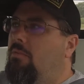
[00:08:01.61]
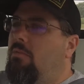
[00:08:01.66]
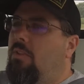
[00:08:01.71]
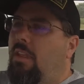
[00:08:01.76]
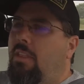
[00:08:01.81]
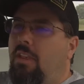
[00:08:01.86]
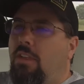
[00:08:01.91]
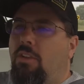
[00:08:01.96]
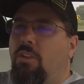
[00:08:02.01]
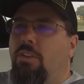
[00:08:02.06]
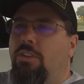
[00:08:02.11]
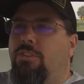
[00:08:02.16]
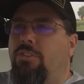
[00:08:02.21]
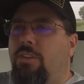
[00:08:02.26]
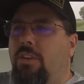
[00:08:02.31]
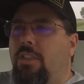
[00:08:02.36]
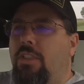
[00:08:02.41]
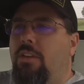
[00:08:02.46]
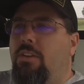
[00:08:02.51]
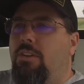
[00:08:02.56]
I think you'll
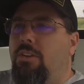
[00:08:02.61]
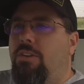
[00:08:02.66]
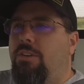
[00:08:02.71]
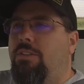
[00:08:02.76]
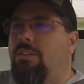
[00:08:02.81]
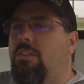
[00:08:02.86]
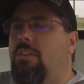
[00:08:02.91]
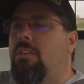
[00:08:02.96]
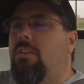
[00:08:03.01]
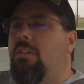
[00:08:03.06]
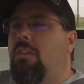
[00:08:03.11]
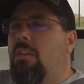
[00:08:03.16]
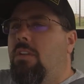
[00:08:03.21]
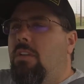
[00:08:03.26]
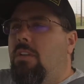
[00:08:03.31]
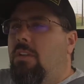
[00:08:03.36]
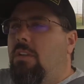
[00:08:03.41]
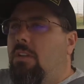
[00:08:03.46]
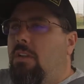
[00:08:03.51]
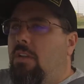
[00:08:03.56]
enjoy those.
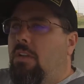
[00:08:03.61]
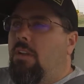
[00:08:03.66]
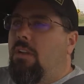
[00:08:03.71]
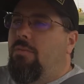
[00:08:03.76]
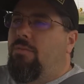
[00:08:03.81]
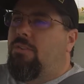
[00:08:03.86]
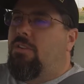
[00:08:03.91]
I'm